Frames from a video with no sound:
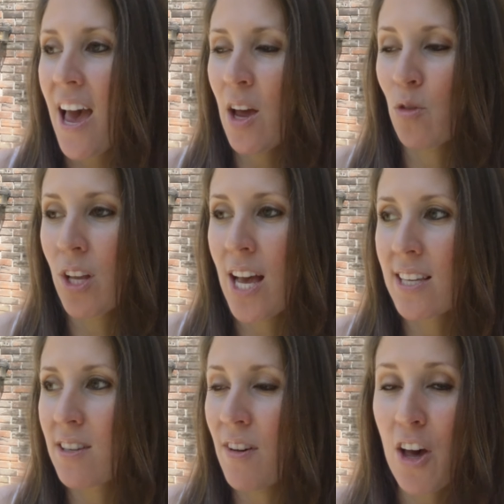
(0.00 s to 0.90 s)
and
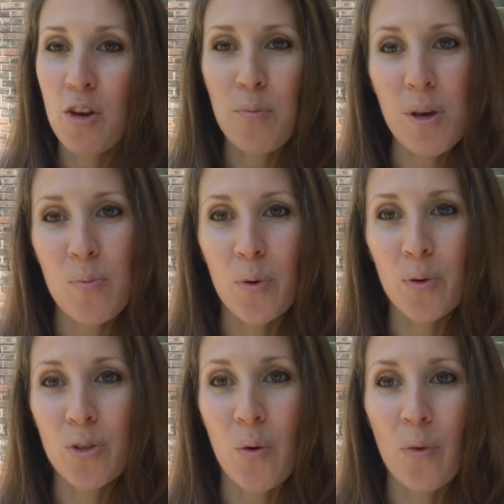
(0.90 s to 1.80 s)
realize if other
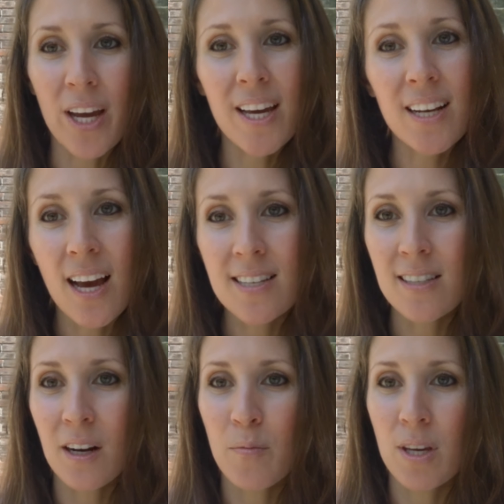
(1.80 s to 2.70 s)
people don't recognize
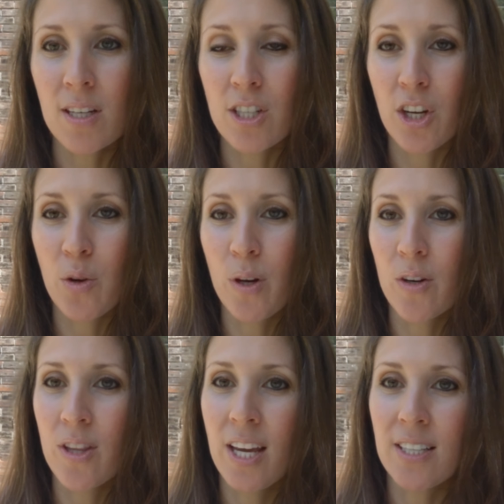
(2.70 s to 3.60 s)
that I'm being genuine,
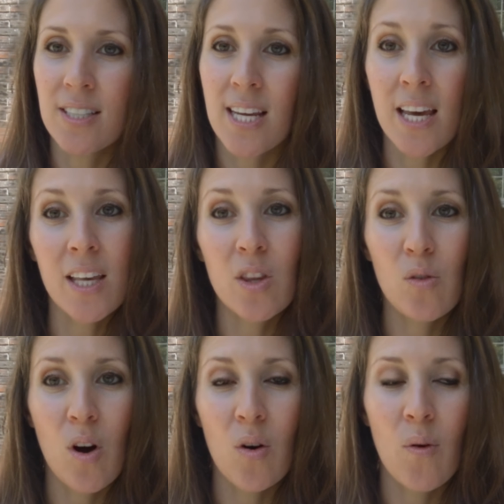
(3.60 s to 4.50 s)
or they take it the
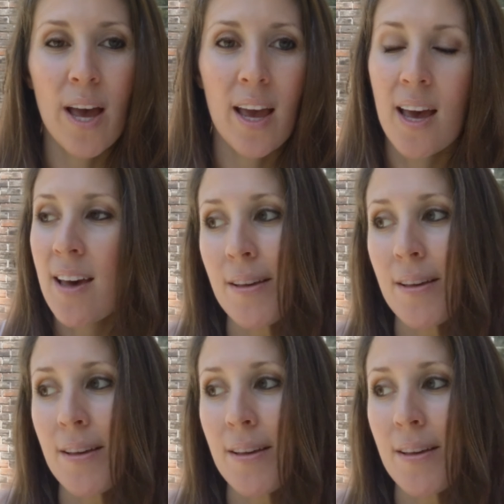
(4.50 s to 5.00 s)
wrong way,